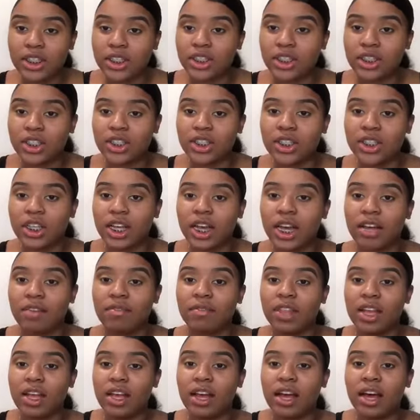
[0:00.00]
It's just like
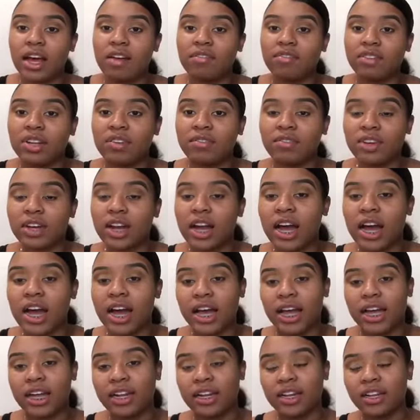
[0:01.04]
I've never
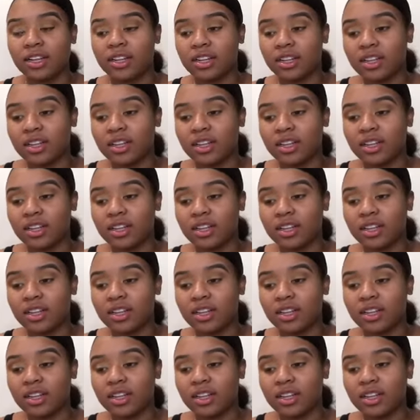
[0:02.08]
had,